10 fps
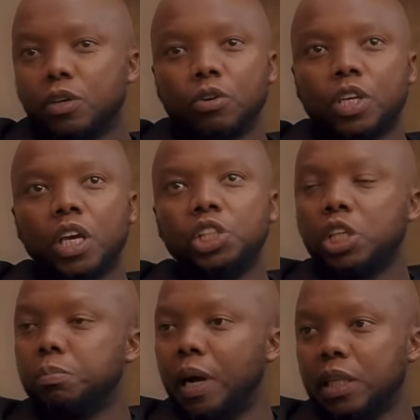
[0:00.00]

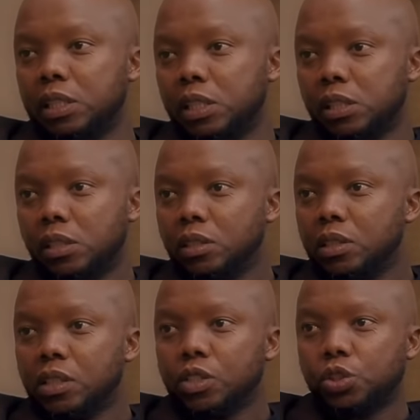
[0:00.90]
Caucasian partners
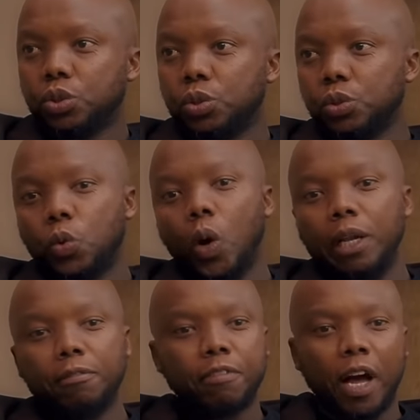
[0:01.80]
to
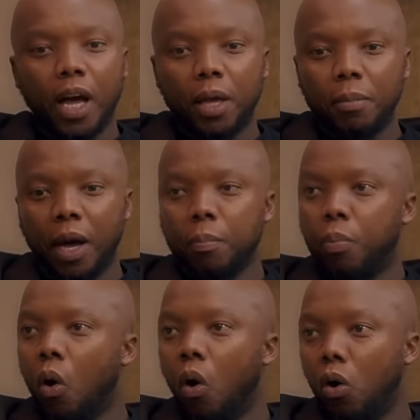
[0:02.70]
qualify my
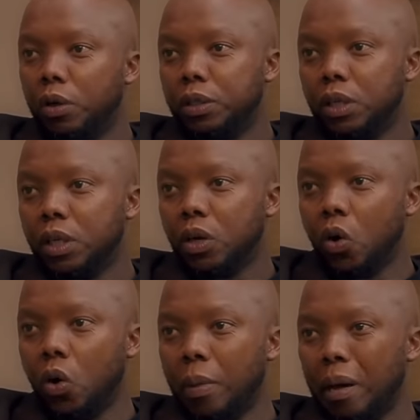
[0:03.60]
board
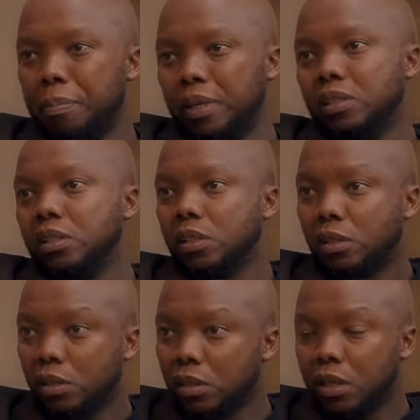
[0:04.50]
or my
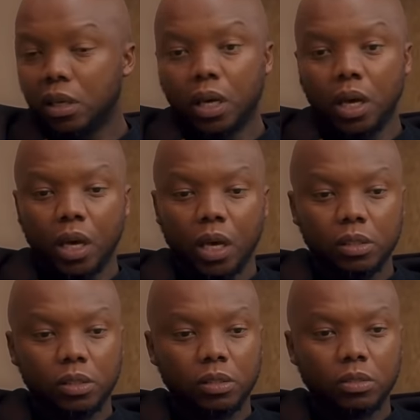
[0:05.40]
business
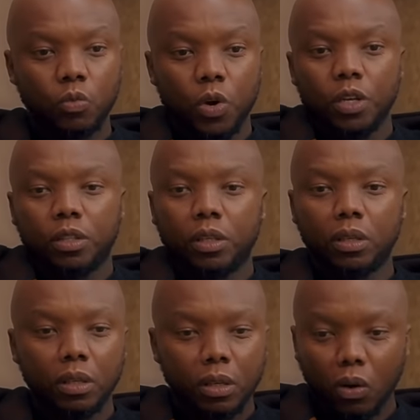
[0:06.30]
as
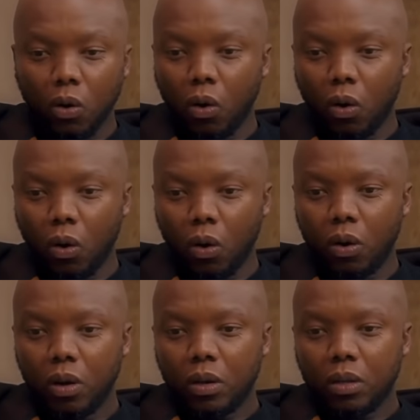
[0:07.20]
worthy
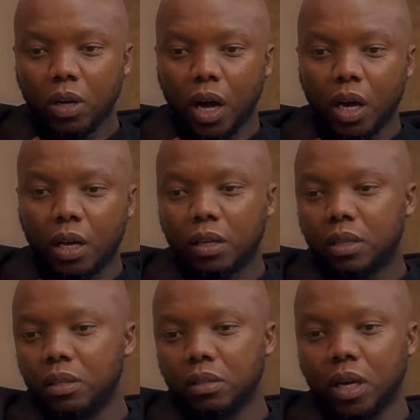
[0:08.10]
or uh,
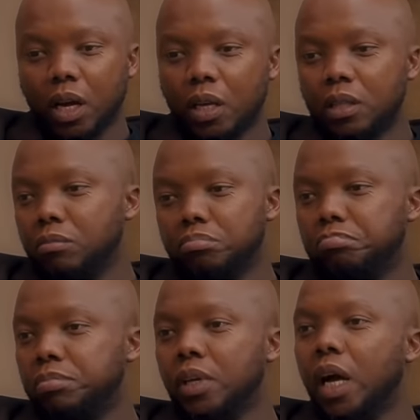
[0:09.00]
uh,
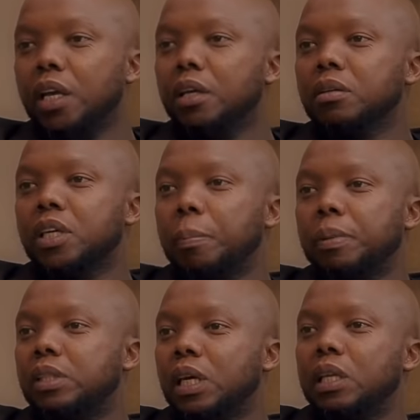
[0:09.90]

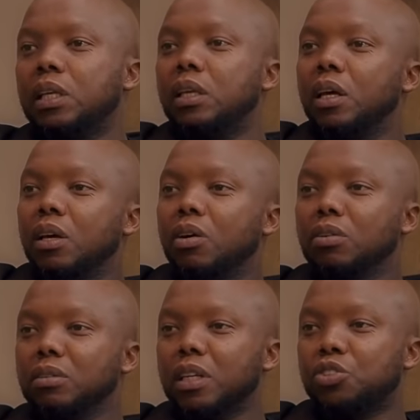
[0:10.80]
capitally
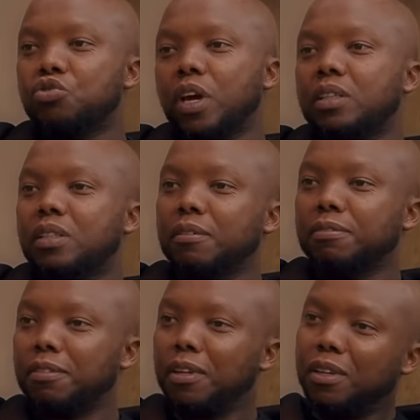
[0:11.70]

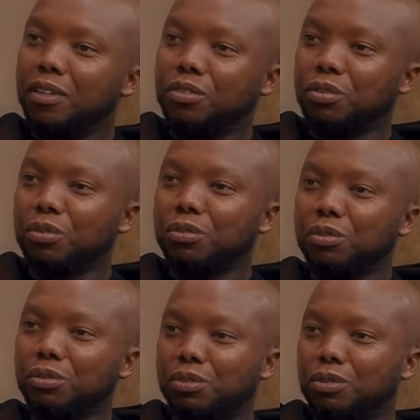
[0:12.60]
attractive to,
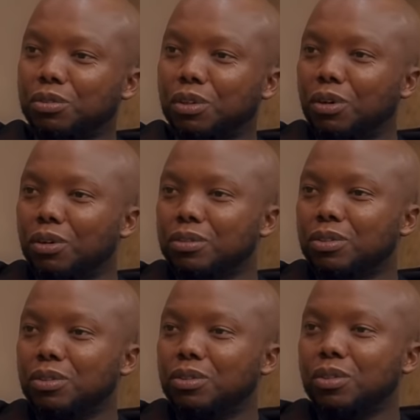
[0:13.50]
to, to,
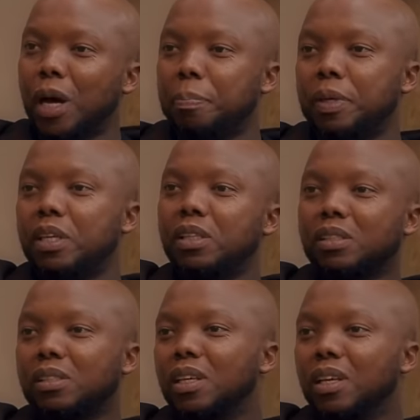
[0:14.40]
to, to
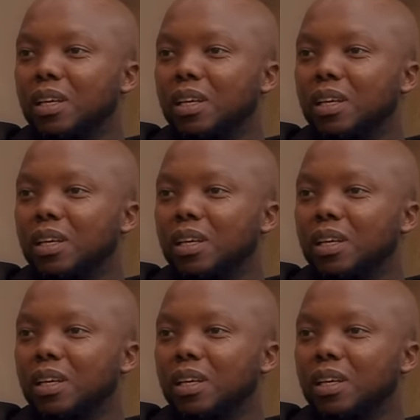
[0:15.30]
appease